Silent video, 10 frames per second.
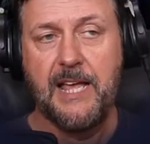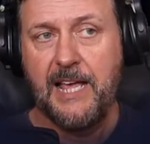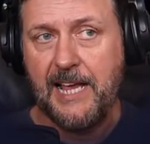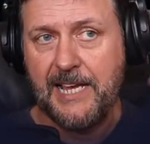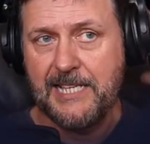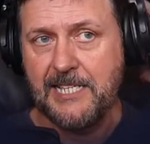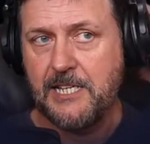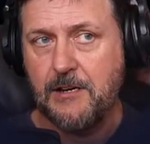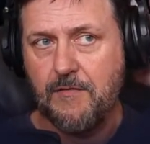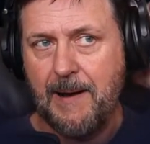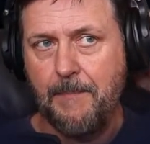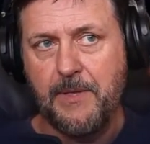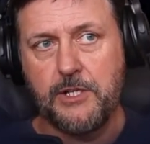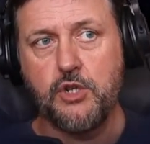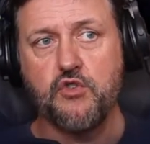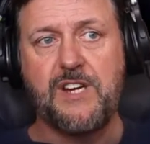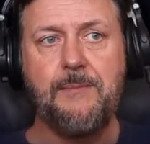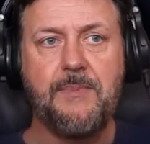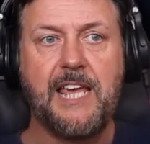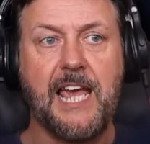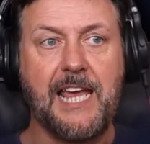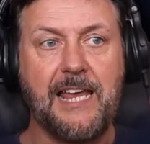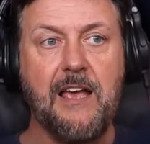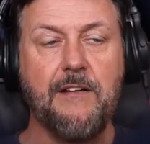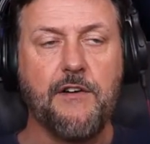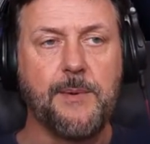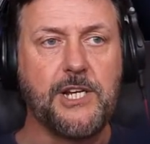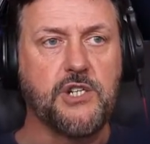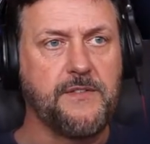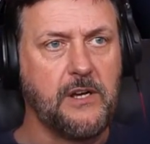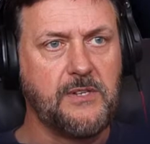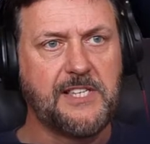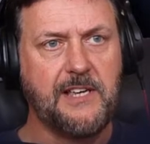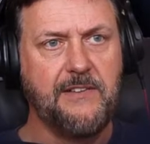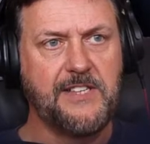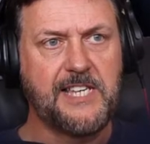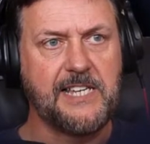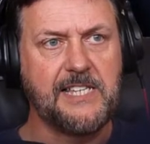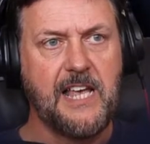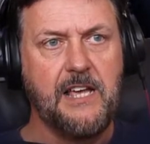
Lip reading: is to grab the stream key from each of those services,